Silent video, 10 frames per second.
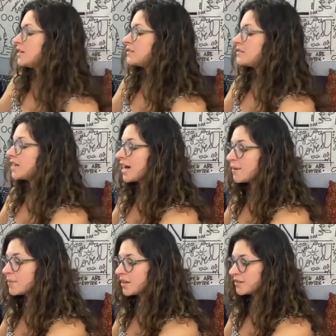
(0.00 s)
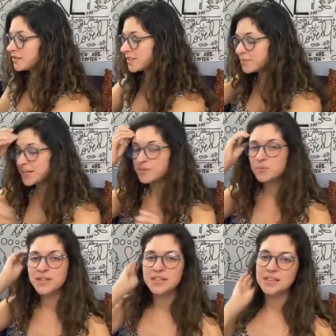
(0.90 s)
Sometimes
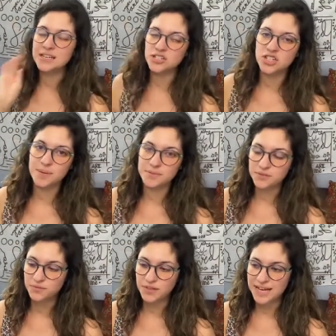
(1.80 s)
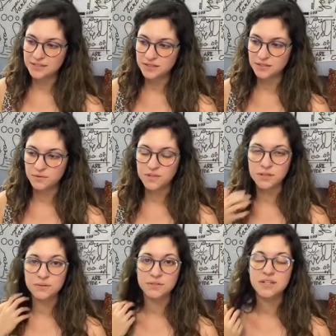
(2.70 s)
we can get sharps and flats
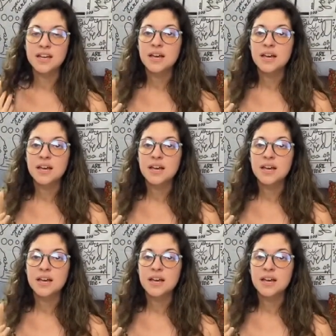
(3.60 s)
confused,